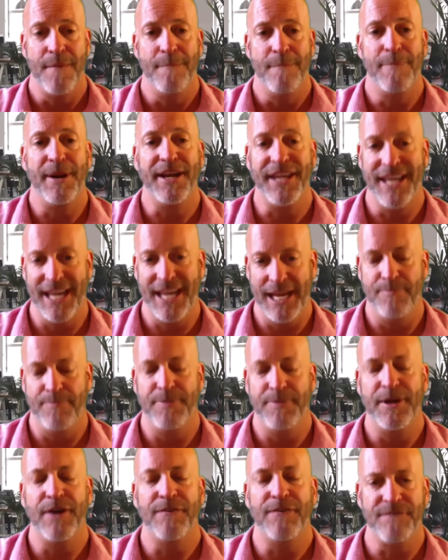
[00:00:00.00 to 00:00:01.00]
but keep
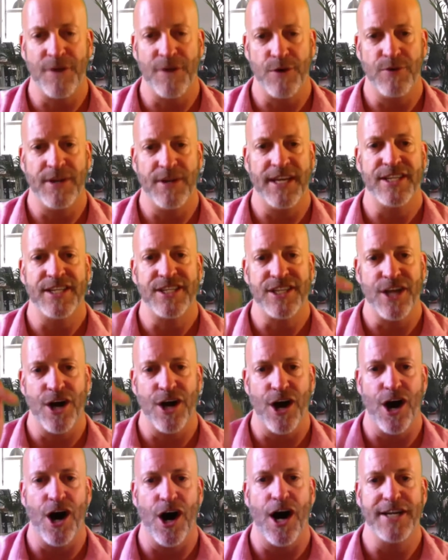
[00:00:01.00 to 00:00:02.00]
your focus
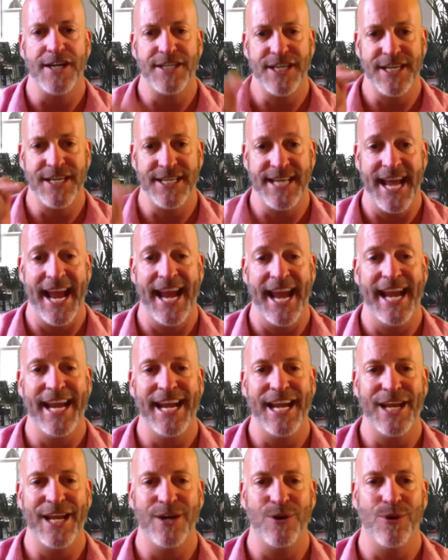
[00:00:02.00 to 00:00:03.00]
on today
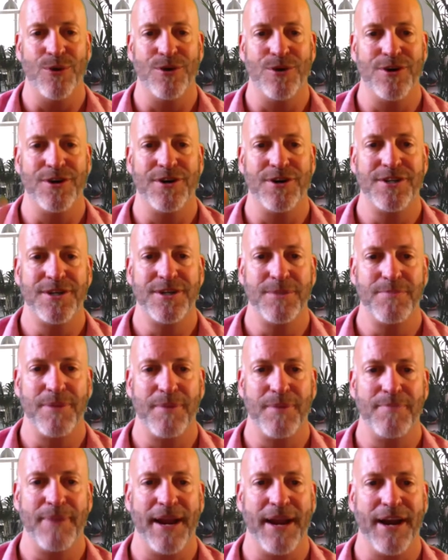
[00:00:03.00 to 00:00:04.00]
in order to
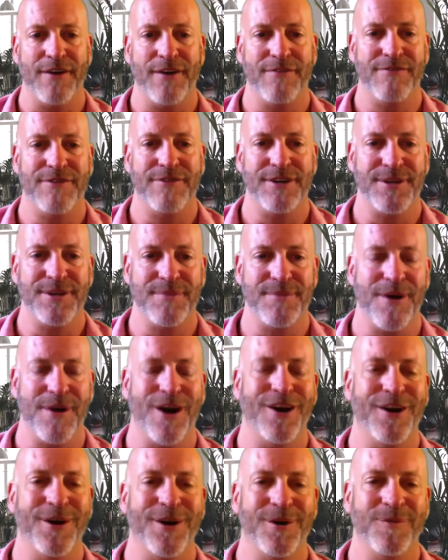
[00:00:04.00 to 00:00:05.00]
prepare for
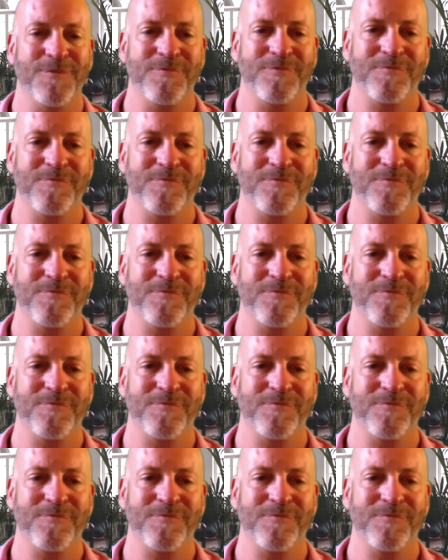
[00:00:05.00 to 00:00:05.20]
tomorrow.